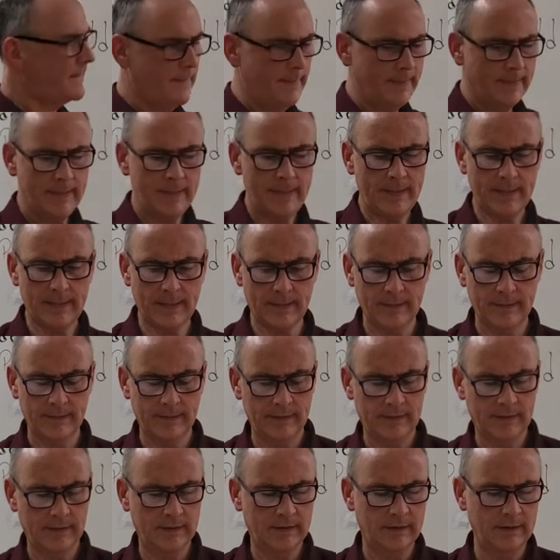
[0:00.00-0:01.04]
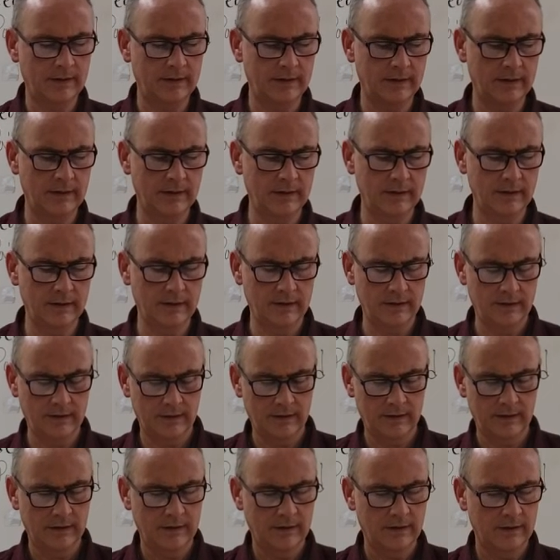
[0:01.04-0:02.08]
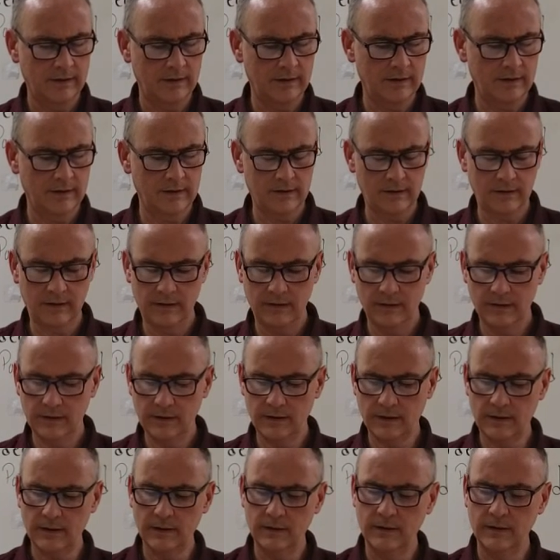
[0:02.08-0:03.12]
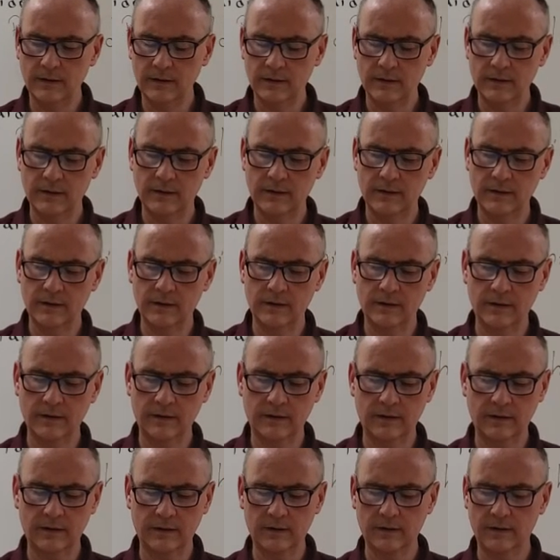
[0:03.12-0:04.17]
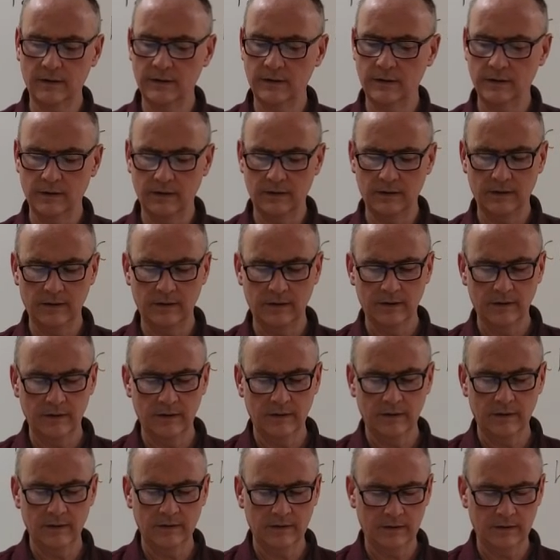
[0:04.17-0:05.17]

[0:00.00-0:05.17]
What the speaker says: [no speech]